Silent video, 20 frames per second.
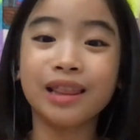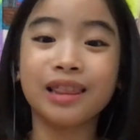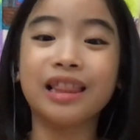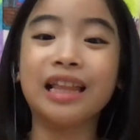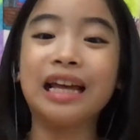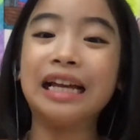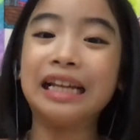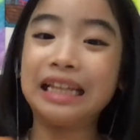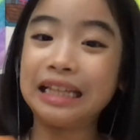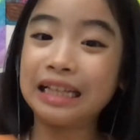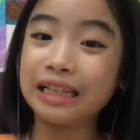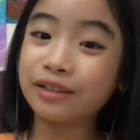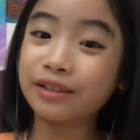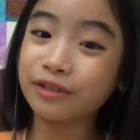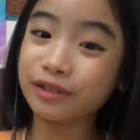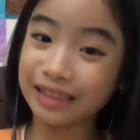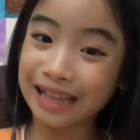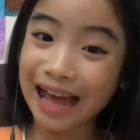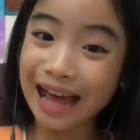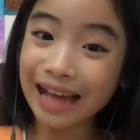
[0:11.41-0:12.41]
the
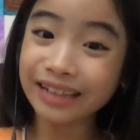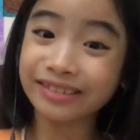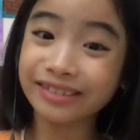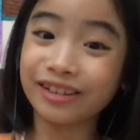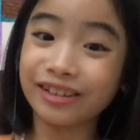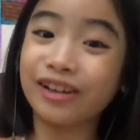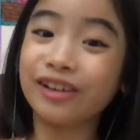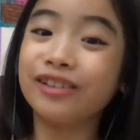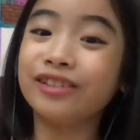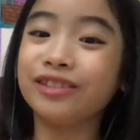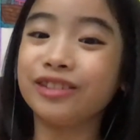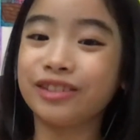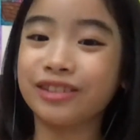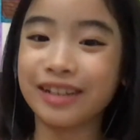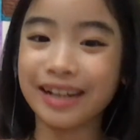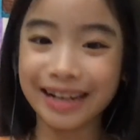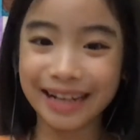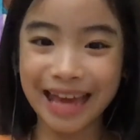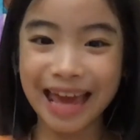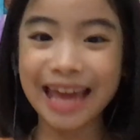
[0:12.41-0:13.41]
equilateral
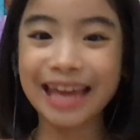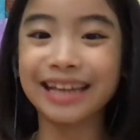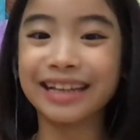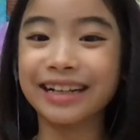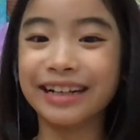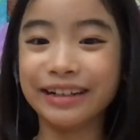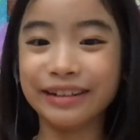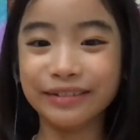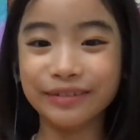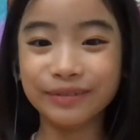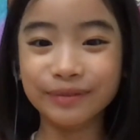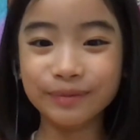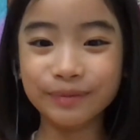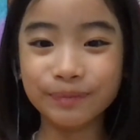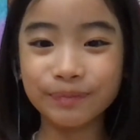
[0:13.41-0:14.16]
triangle.